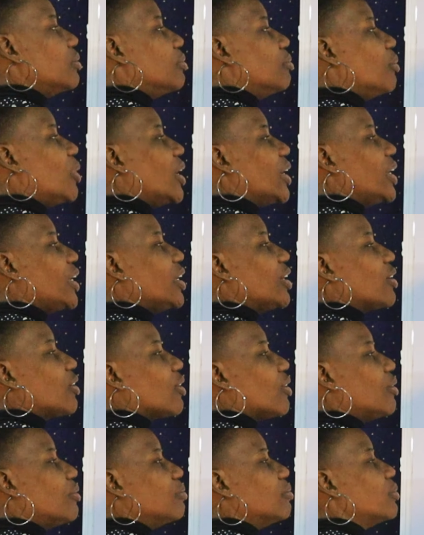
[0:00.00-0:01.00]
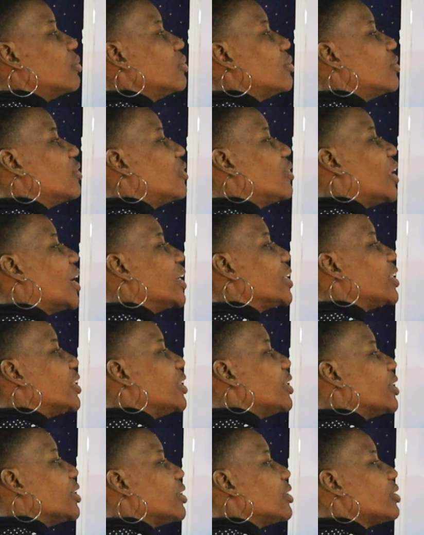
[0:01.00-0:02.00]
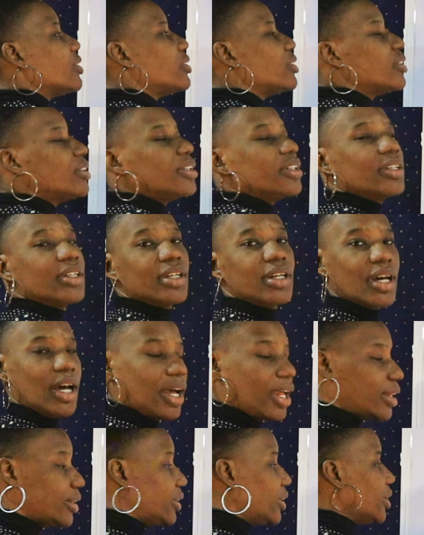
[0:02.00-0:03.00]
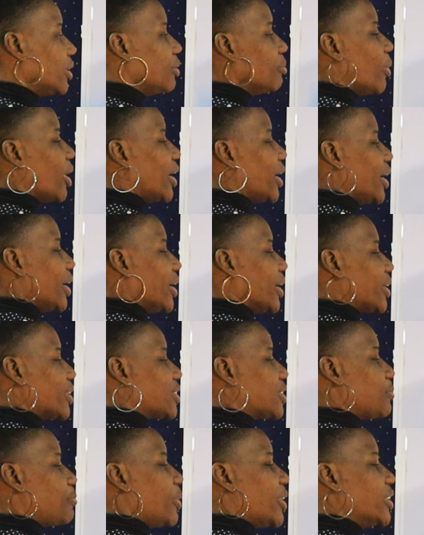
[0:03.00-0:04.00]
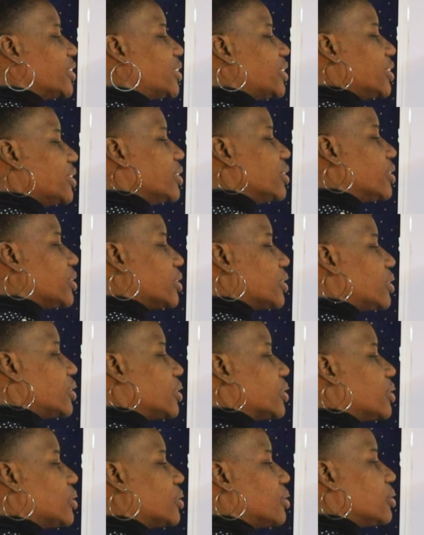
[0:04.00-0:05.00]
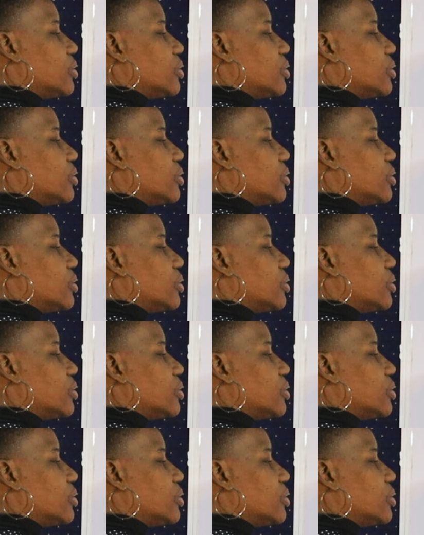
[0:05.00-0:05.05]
my income right here, and then my expenses.